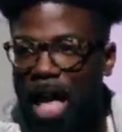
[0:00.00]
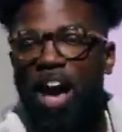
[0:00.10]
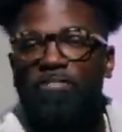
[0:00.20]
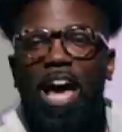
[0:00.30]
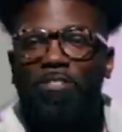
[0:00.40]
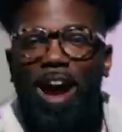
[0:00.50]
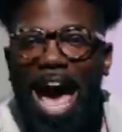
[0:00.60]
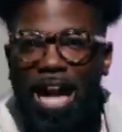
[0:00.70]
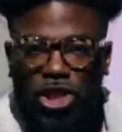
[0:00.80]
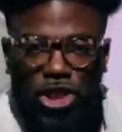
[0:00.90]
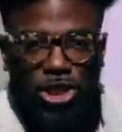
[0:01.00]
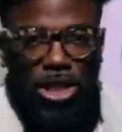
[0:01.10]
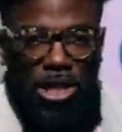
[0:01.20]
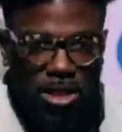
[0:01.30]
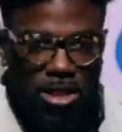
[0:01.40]
I've never
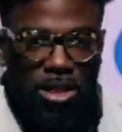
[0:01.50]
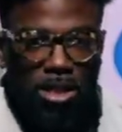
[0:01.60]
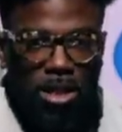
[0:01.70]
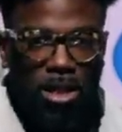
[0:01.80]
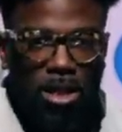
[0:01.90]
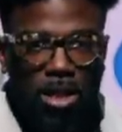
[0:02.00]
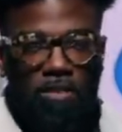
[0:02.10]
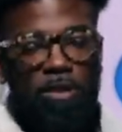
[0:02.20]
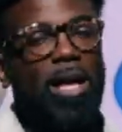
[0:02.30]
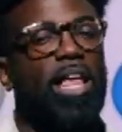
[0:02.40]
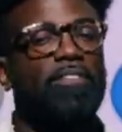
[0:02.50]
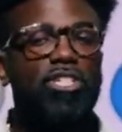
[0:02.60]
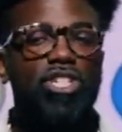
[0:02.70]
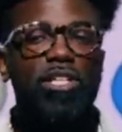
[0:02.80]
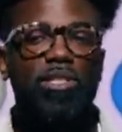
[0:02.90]
actually given my life to
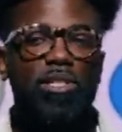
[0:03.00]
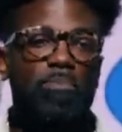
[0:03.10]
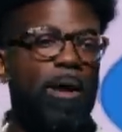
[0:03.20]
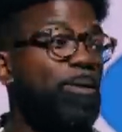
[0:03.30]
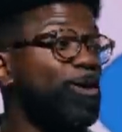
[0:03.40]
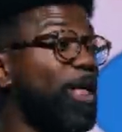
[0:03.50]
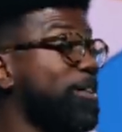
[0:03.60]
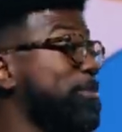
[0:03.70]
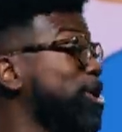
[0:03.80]
Jesus. Maybe you're like me